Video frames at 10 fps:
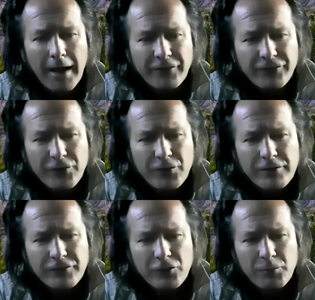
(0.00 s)
As soon
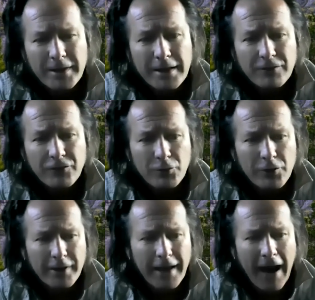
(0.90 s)
as you begin to
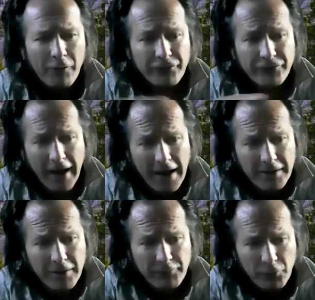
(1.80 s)
look
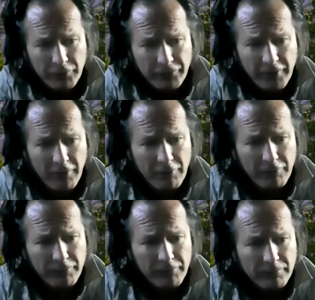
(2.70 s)
outside of
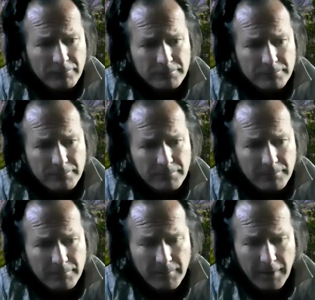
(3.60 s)
yourself
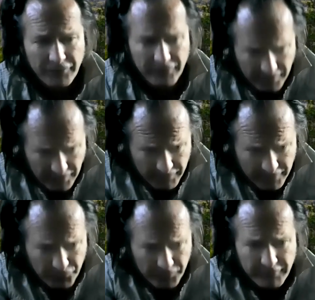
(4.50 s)
as
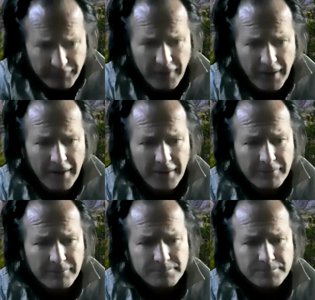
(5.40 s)
individually
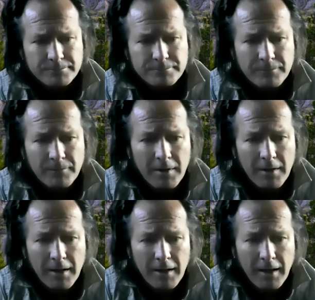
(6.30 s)
defined
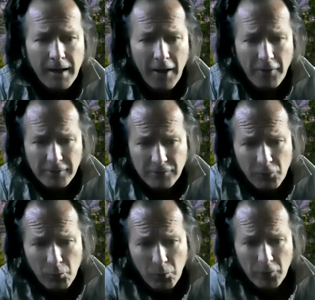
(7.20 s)
out
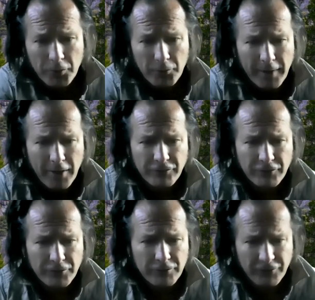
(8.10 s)
into the world around
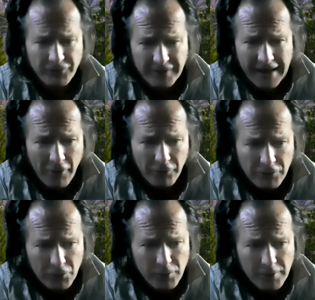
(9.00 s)
you to see how
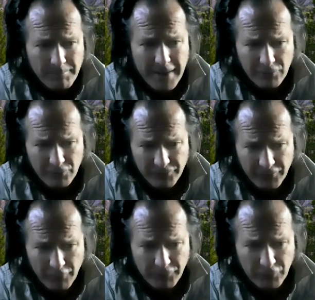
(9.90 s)
you can make
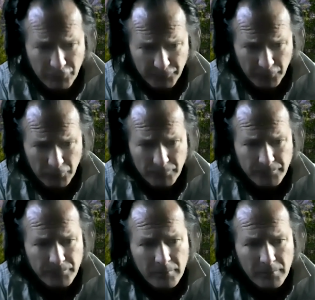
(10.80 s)
yourself useful.